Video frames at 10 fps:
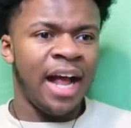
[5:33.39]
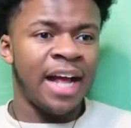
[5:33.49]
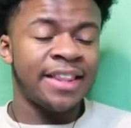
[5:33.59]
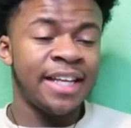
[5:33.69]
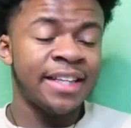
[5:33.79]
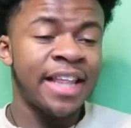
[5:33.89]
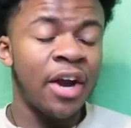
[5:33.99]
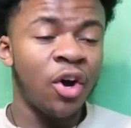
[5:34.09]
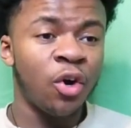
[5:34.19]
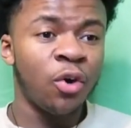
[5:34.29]
I think
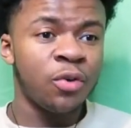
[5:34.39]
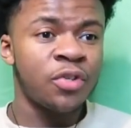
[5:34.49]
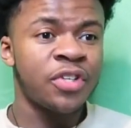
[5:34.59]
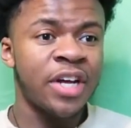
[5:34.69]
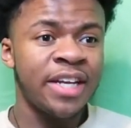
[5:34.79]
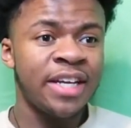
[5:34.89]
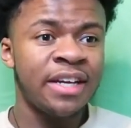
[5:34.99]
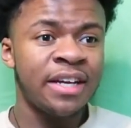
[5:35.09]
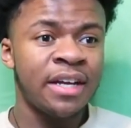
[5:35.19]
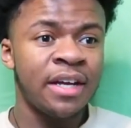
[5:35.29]
that whole study,
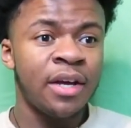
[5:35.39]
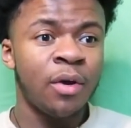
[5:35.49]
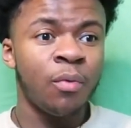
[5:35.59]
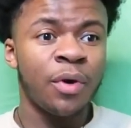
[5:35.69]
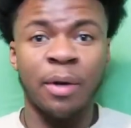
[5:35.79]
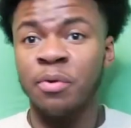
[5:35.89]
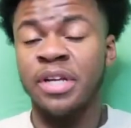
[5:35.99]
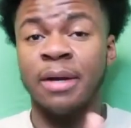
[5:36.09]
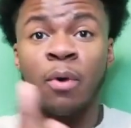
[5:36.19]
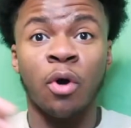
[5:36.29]
it was
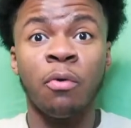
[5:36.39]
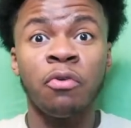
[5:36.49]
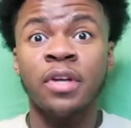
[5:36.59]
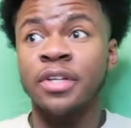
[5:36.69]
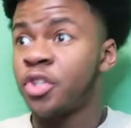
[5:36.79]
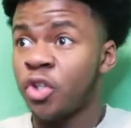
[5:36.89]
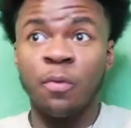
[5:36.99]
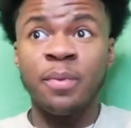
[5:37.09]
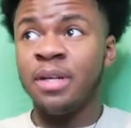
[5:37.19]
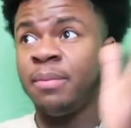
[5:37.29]
like, bro, it was like so
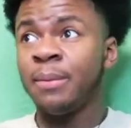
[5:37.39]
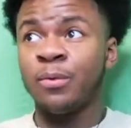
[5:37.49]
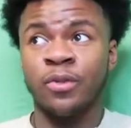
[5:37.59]
many people.